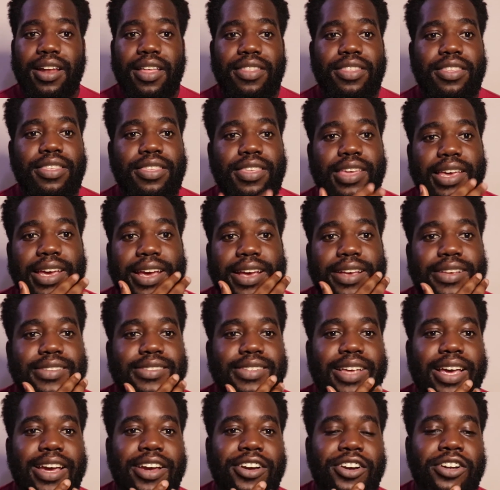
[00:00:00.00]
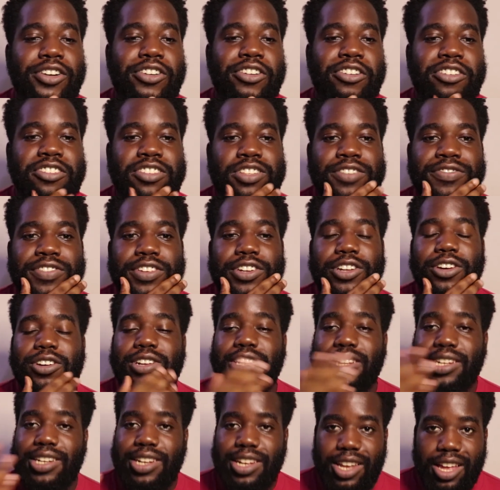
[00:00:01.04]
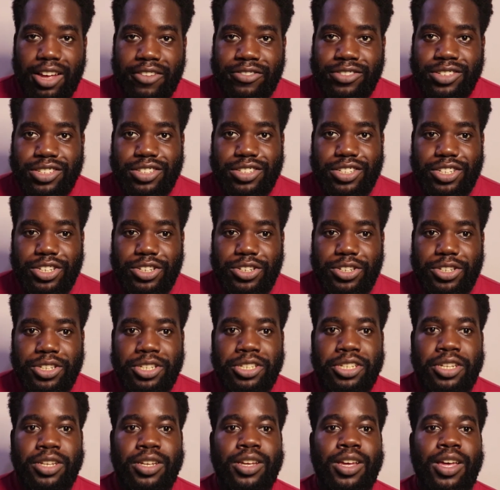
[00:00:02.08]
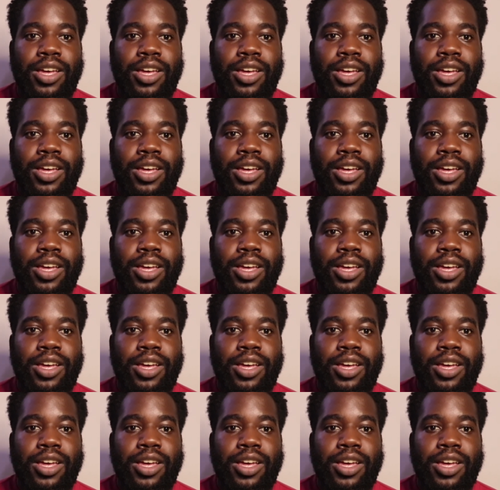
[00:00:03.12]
Another thing is, I heard Christopher Nolan loved Dune.